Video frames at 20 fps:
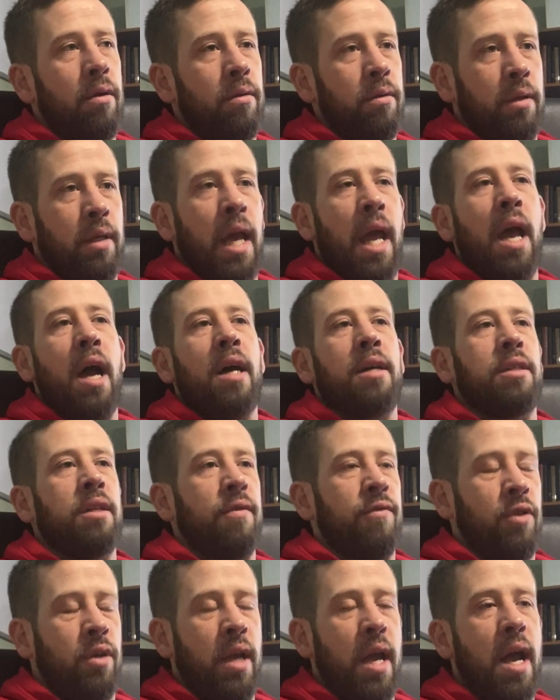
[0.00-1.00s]
chaos
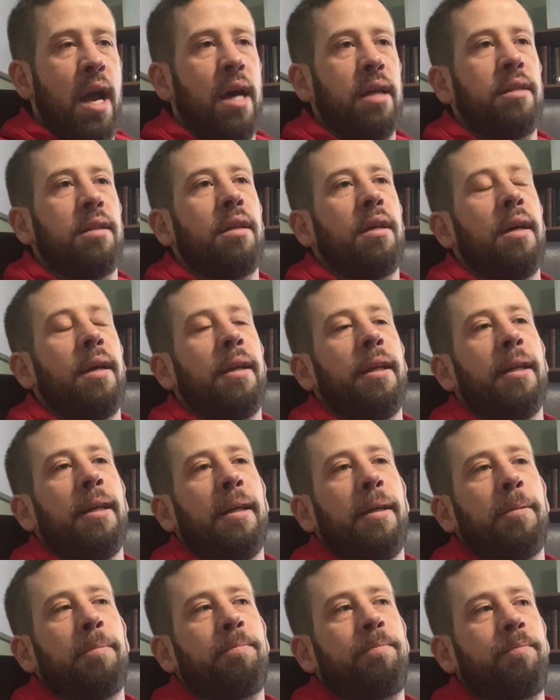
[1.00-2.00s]
after chaos. And
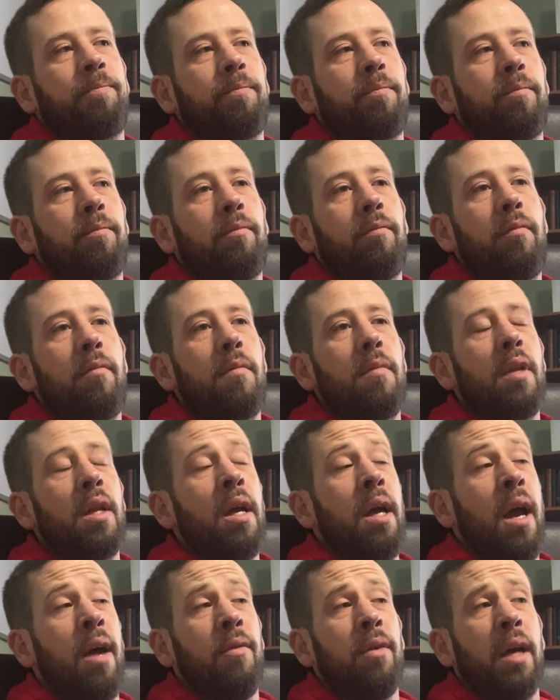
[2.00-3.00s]
I
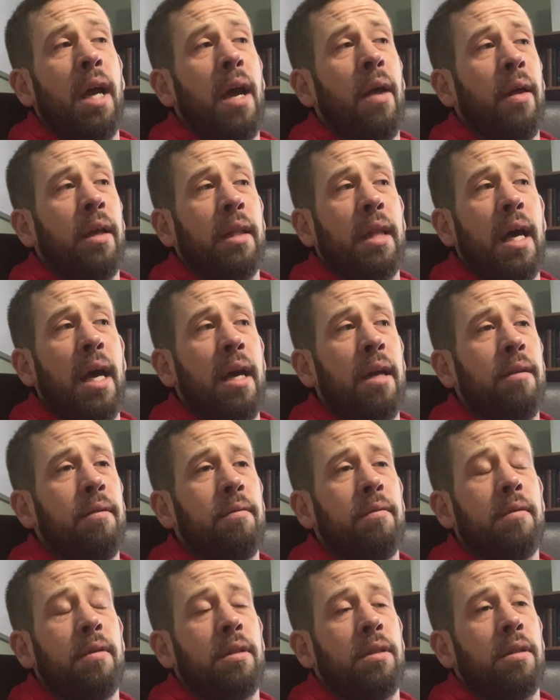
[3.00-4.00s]
have a guy like that.
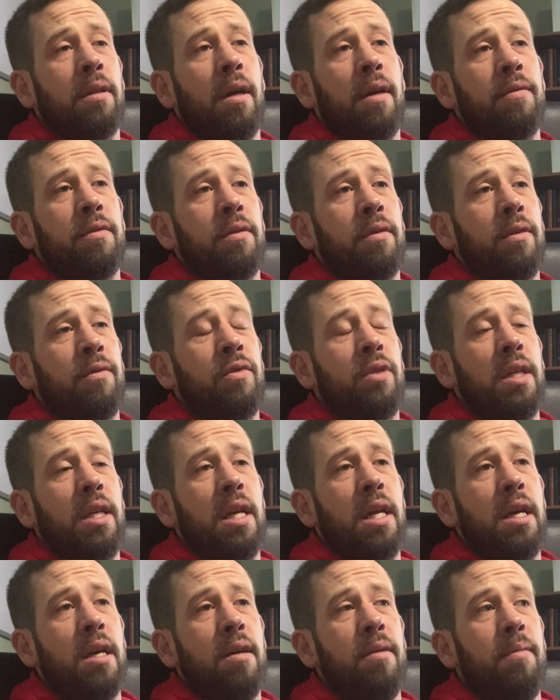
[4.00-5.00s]
I've seen
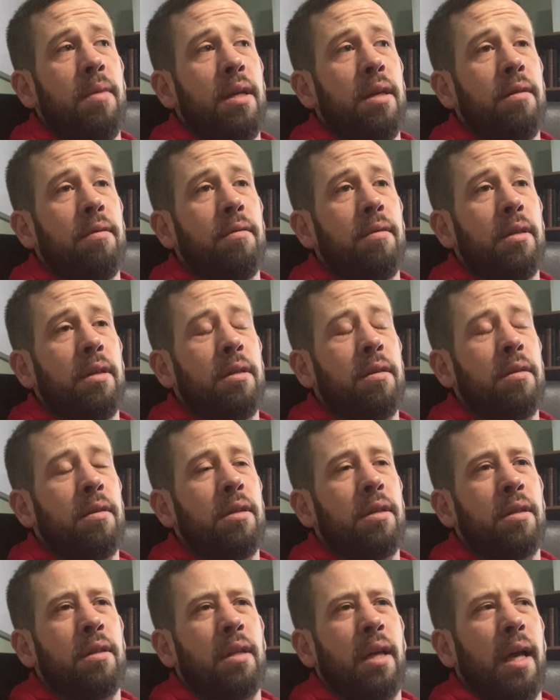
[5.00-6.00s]
him, and it's
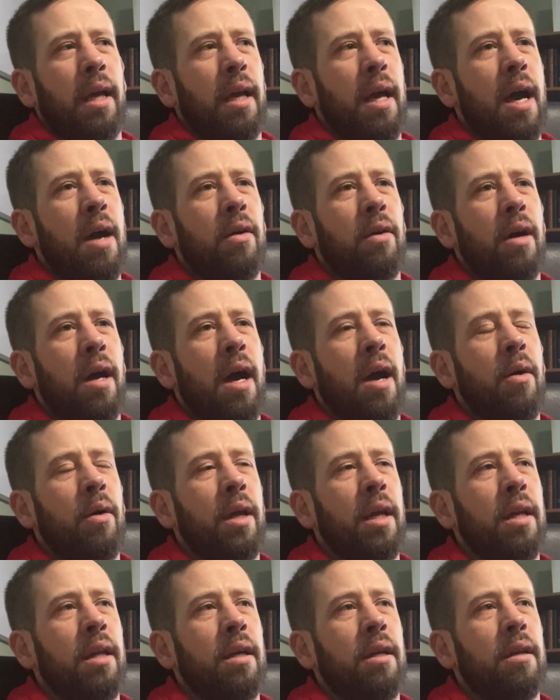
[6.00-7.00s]
just like, how
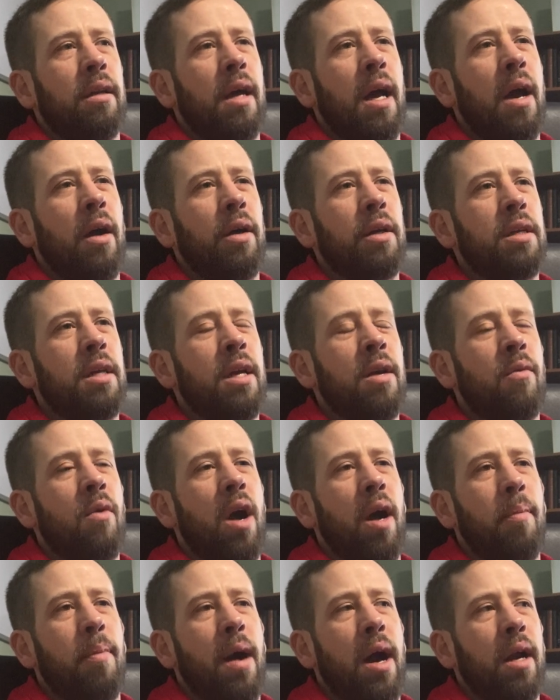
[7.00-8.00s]
can you hit
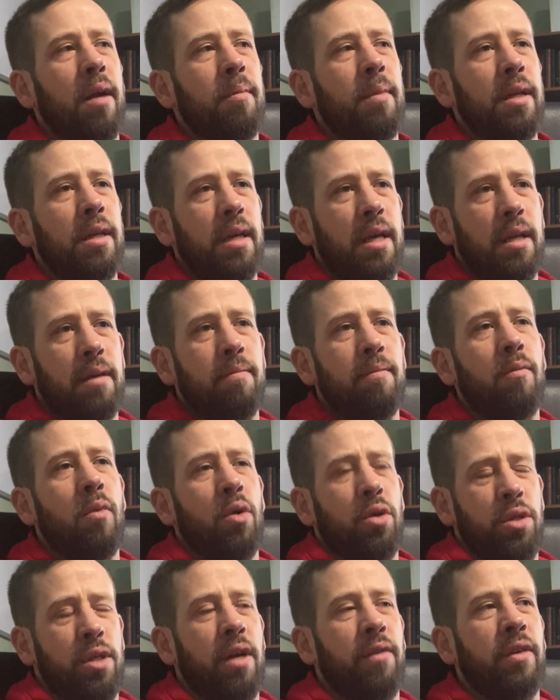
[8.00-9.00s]
rock bottom and yet more
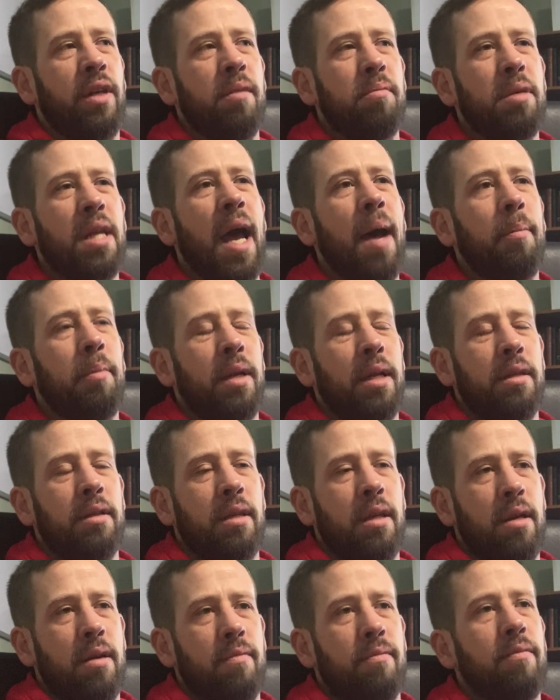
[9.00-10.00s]
stuff keeps happening to
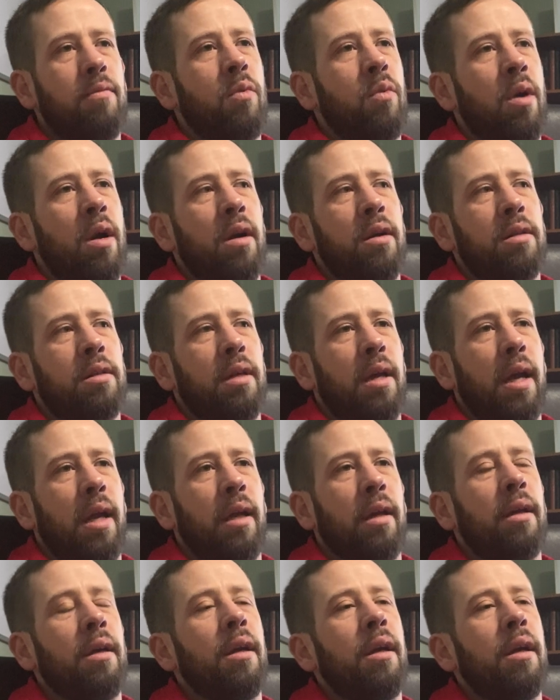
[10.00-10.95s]
him, where it's like